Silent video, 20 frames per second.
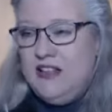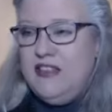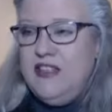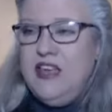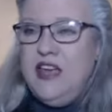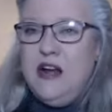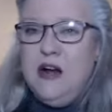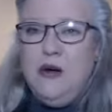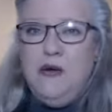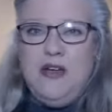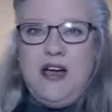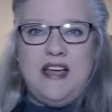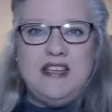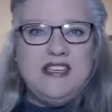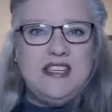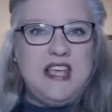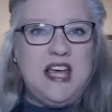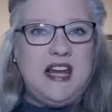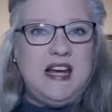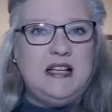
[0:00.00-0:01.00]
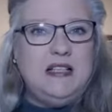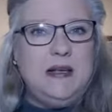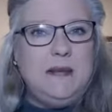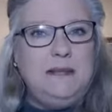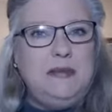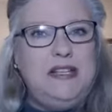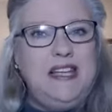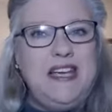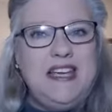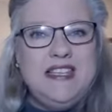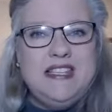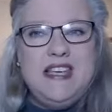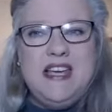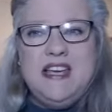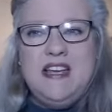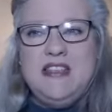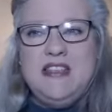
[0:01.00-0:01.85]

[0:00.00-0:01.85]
you know aesthetically pleasing